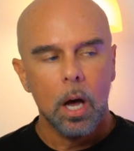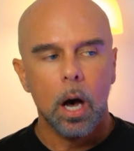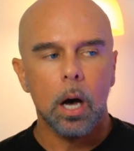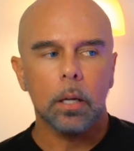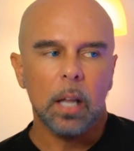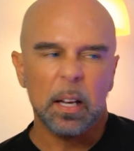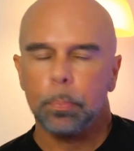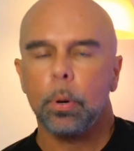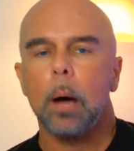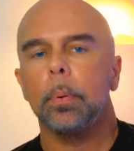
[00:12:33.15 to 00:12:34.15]
like
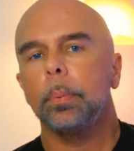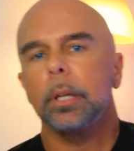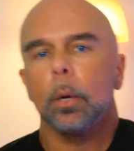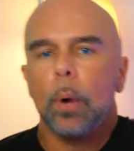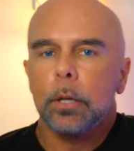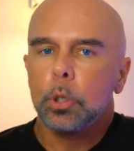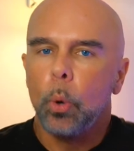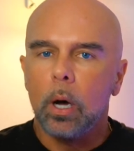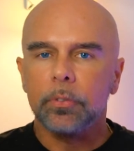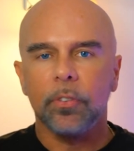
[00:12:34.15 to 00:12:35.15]
probably around
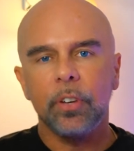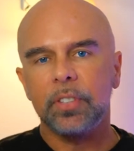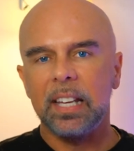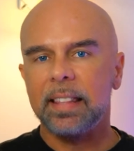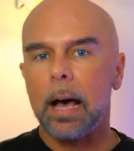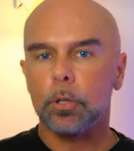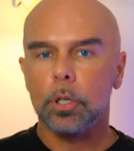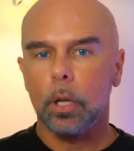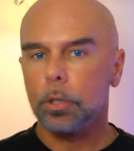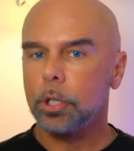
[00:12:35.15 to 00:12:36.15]
$12,000 to
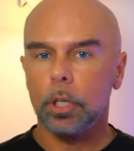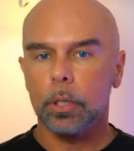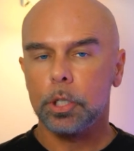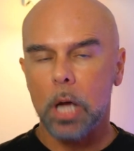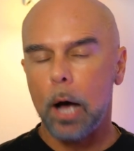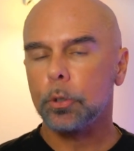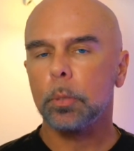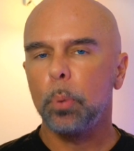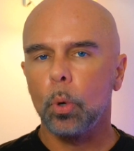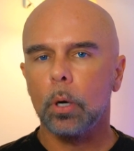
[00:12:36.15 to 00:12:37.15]
$15,000 a year in child
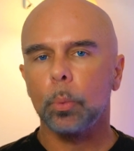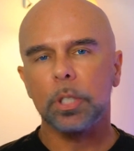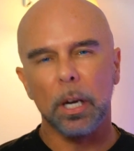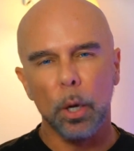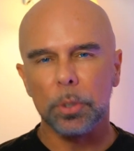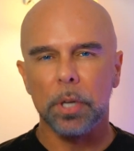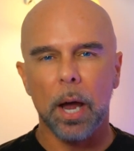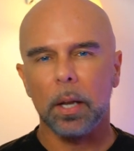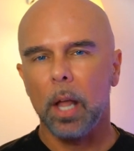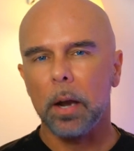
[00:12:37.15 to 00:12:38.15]
support, which I know is
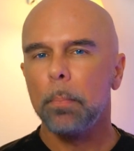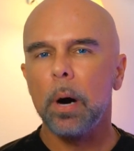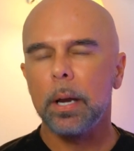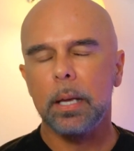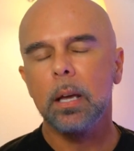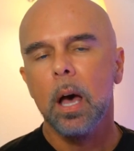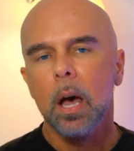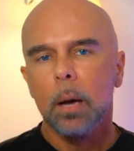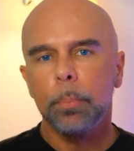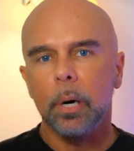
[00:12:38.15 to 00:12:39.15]
not a lot of money,
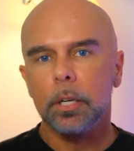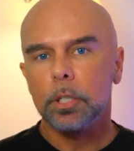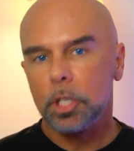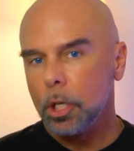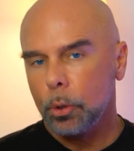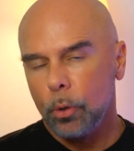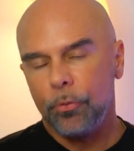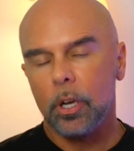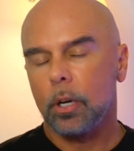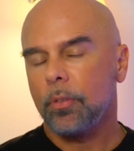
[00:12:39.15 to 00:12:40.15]
but still, you
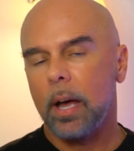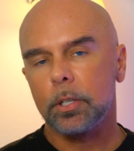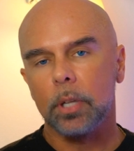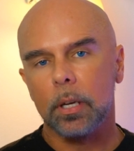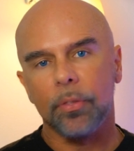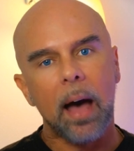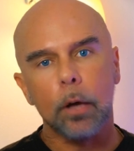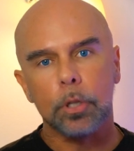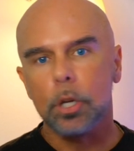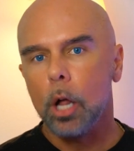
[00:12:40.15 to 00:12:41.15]
figure that's like
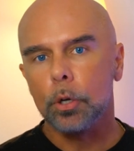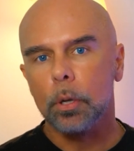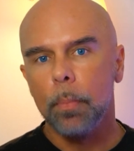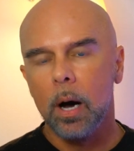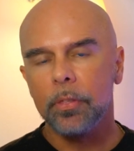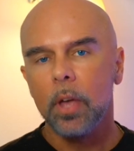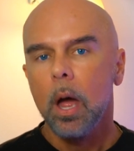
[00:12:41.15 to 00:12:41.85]
$1,000 a month.